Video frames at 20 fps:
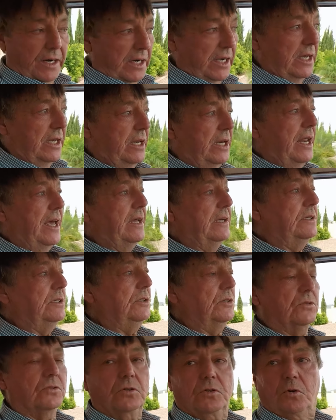And it had the
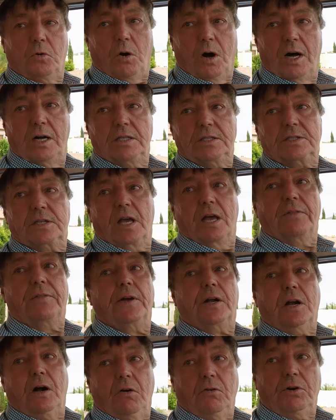dual quads. The
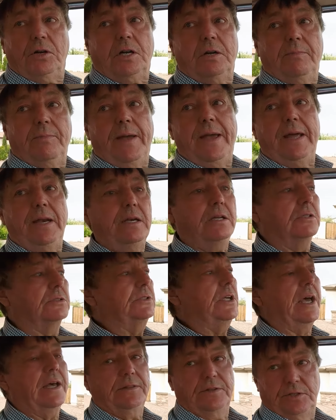Golden Commandos
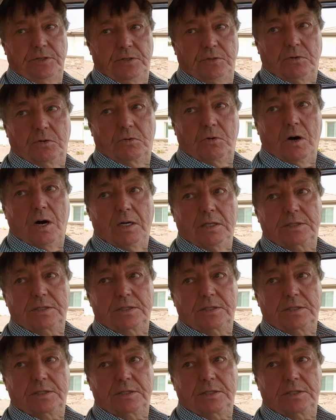had the dual quads.